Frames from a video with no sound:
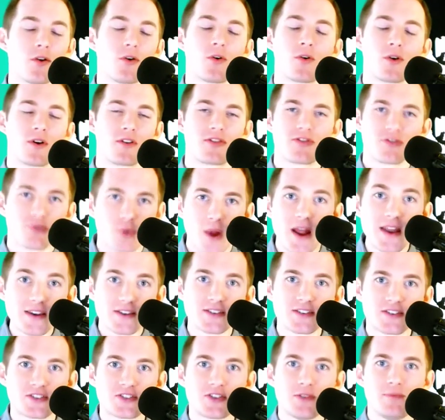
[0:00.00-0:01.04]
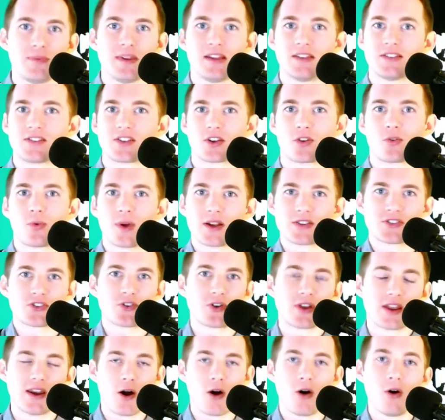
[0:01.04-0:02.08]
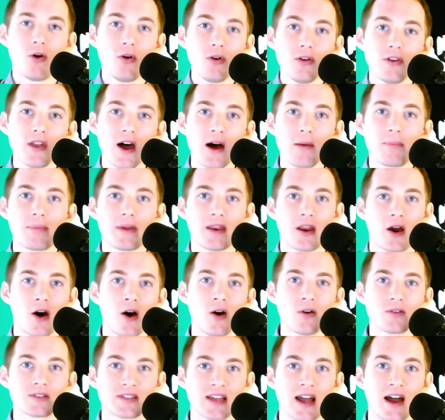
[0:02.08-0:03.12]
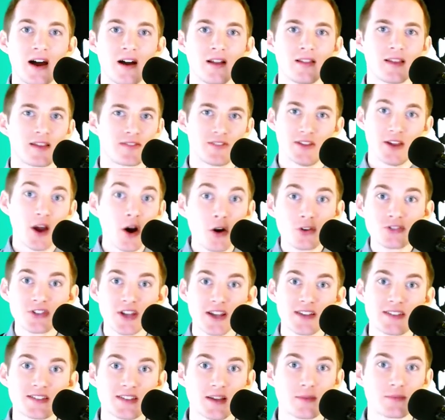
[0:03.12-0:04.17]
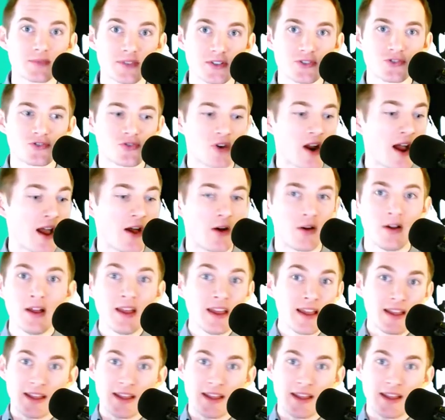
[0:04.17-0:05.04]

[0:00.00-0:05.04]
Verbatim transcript: or threatened to be sequestered and holed up in a hotel like the O J Simpson trial,